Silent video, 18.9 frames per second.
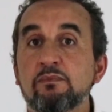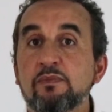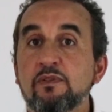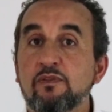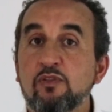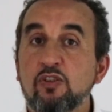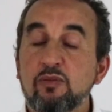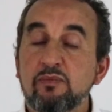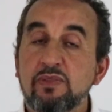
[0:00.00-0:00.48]

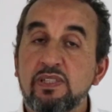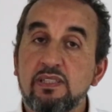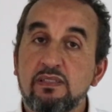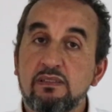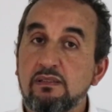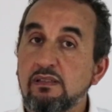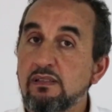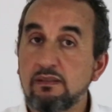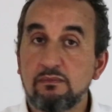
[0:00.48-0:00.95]

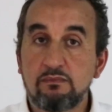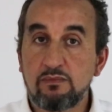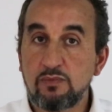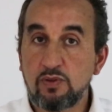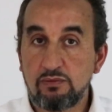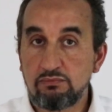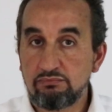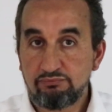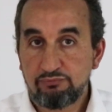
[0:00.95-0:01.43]
performing
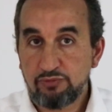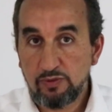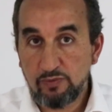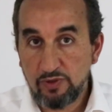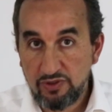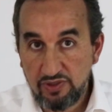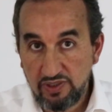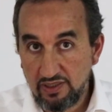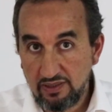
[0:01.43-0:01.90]

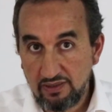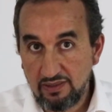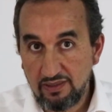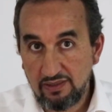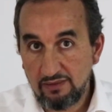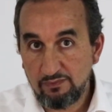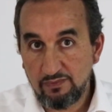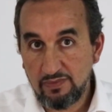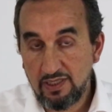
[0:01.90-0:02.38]
pretty much
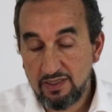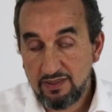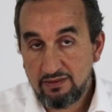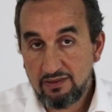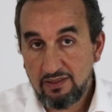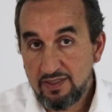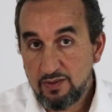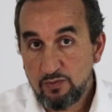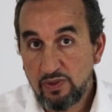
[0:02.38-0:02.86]

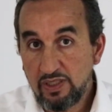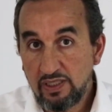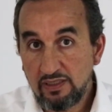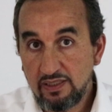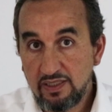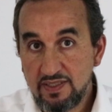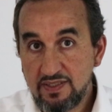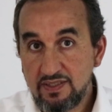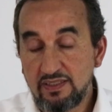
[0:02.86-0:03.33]
as
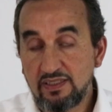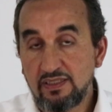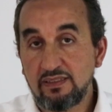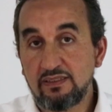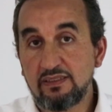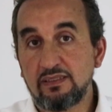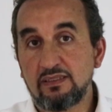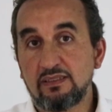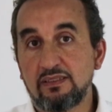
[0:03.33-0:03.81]
well as
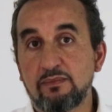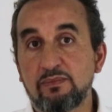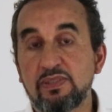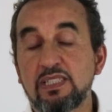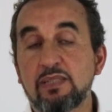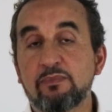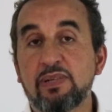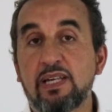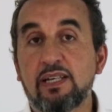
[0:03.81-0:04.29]
the
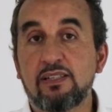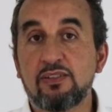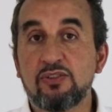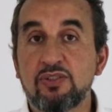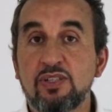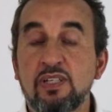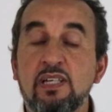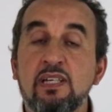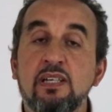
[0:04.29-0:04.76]
bigger
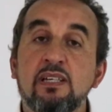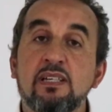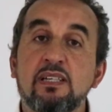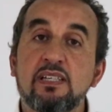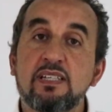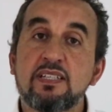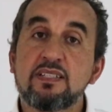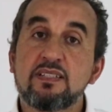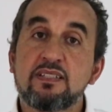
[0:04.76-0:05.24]
package,
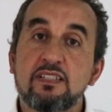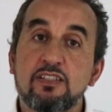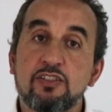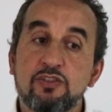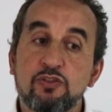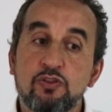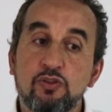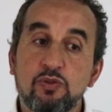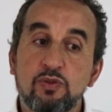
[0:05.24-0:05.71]
is
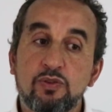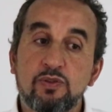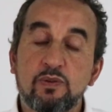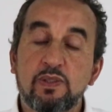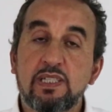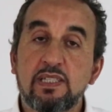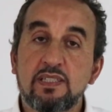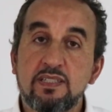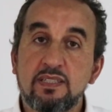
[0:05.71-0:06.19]
due
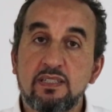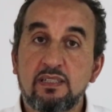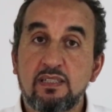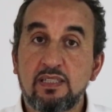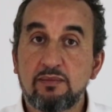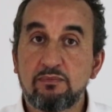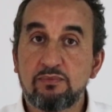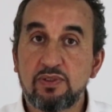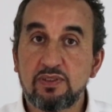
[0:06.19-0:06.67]
to its
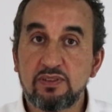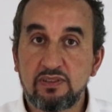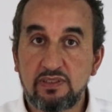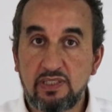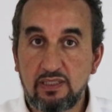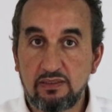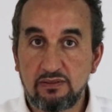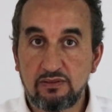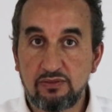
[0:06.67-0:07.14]
clip-bond
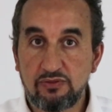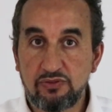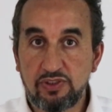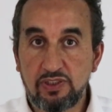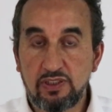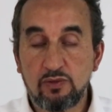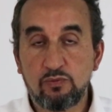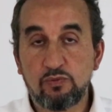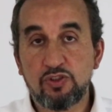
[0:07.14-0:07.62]

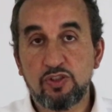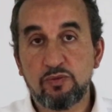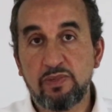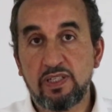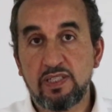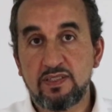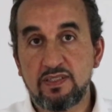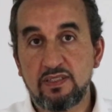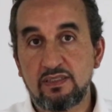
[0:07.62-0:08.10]
technology, which
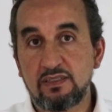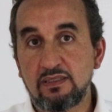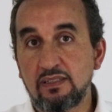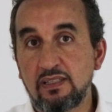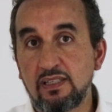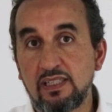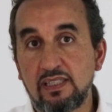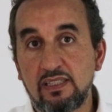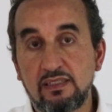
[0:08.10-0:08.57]
makes it
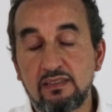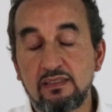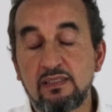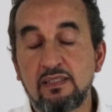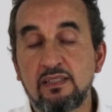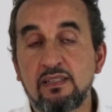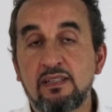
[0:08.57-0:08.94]
a